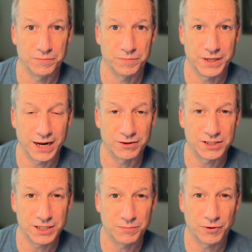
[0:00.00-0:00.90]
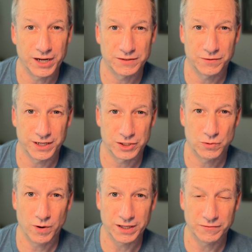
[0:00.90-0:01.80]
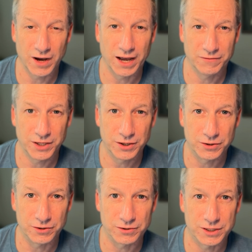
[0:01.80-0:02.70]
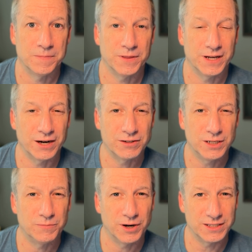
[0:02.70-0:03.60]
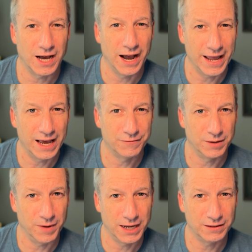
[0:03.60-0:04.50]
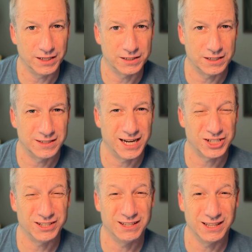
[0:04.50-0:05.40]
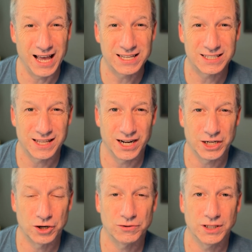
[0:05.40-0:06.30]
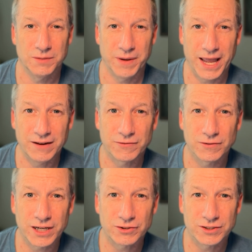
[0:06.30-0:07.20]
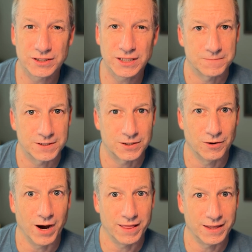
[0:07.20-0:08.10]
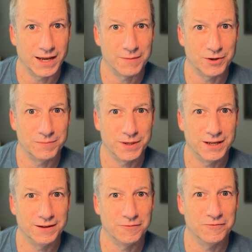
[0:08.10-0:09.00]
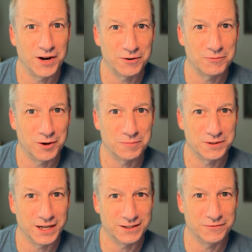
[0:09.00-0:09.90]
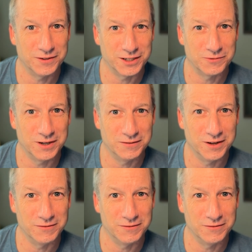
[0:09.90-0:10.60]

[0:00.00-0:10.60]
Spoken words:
guaranteed price for the next 25 years. The guaranteed price I have on my lease is actually less than I currently pay for electricity, so I think I'm going to be very well protected for the next 25